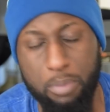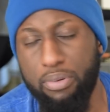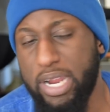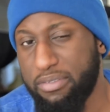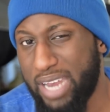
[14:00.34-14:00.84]

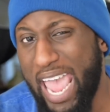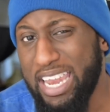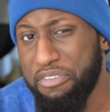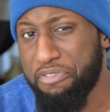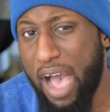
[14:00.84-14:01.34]
brain of an
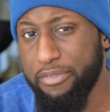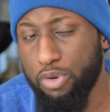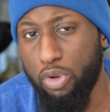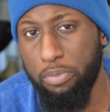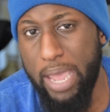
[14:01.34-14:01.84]

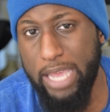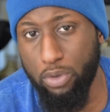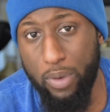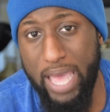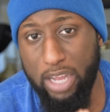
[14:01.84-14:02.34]
85-year-old man
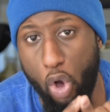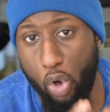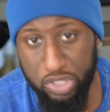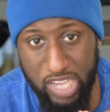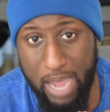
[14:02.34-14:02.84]
who had
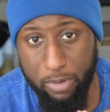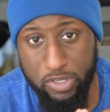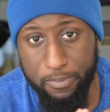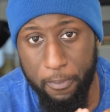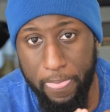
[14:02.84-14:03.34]
Alzheimer's.
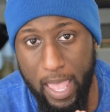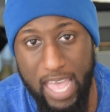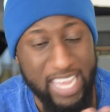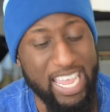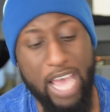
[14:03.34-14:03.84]

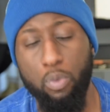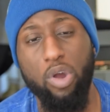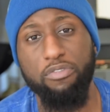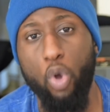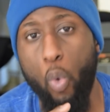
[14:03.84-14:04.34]
He had one
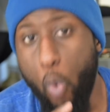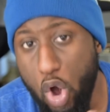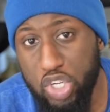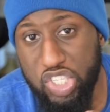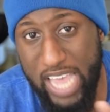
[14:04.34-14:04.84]
of the
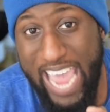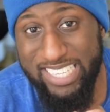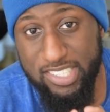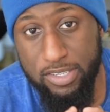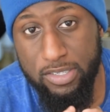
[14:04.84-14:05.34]
worst
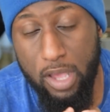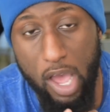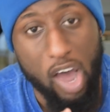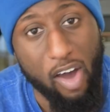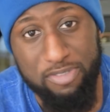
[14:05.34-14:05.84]
cases
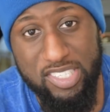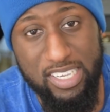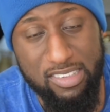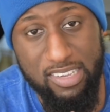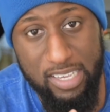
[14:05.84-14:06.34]
of
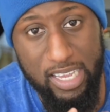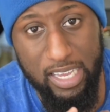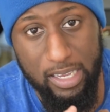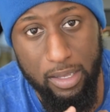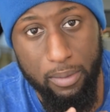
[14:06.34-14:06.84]

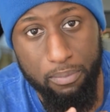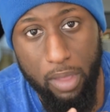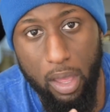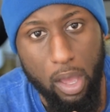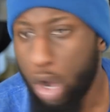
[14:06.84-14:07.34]

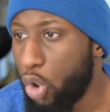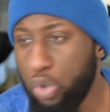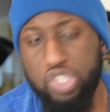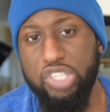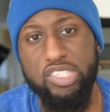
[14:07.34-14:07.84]
CTE.
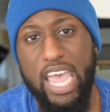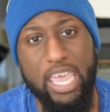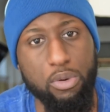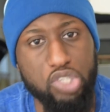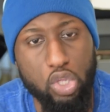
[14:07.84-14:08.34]
Who's to say
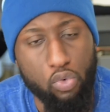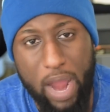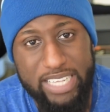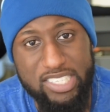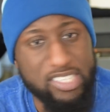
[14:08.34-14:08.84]
he was in the
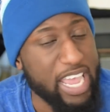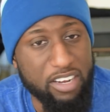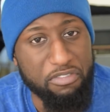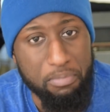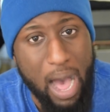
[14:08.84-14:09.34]
right state
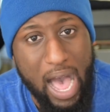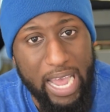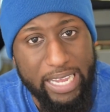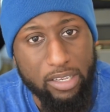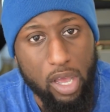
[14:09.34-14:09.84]
of
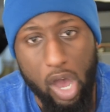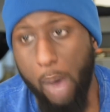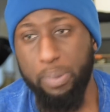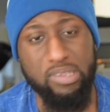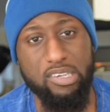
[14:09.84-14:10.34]
mind
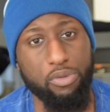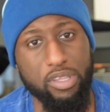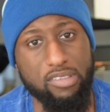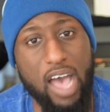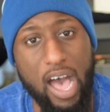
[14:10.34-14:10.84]
up until
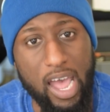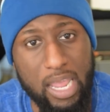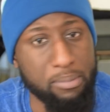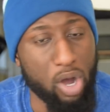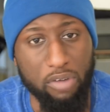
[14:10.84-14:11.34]
the
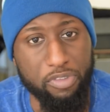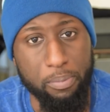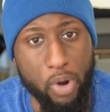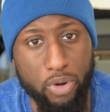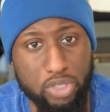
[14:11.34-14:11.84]
time of the
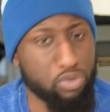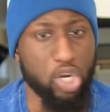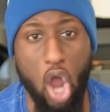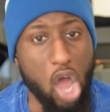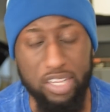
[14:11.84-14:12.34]
murders,
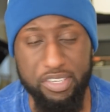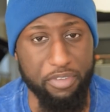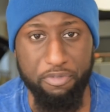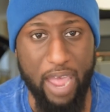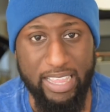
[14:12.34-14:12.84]
regardless of
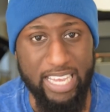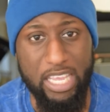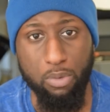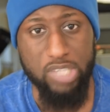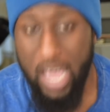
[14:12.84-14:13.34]
the fact that he
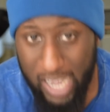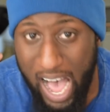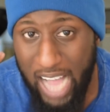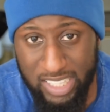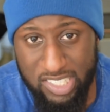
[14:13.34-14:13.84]
was
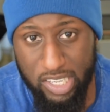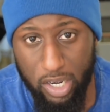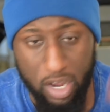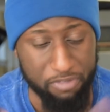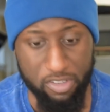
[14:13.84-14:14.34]
cognizant
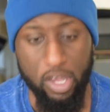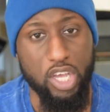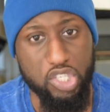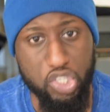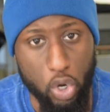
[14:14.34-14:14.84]
enough
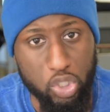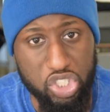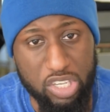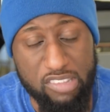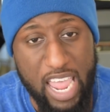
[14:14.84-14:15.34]
to search
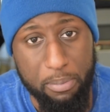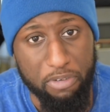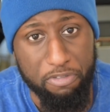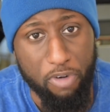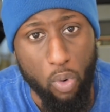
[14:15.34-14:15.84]
the day
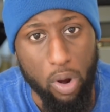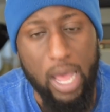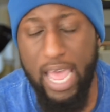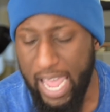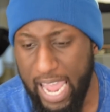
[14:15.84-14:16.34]
before,
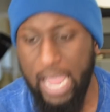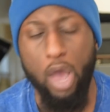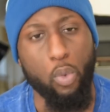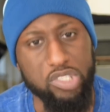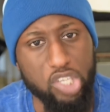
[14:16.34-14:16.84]
hey,
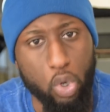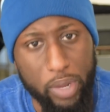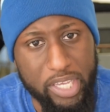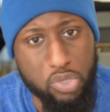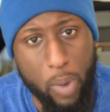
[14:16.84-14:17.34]
what's the
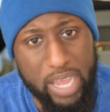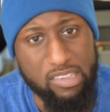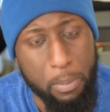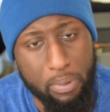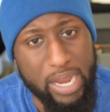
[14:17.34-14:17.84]
quickest way
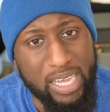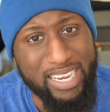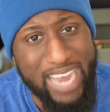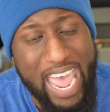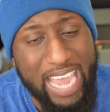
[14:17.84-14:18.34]
to break a
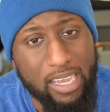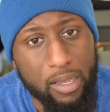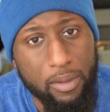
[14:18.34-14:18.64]
neck?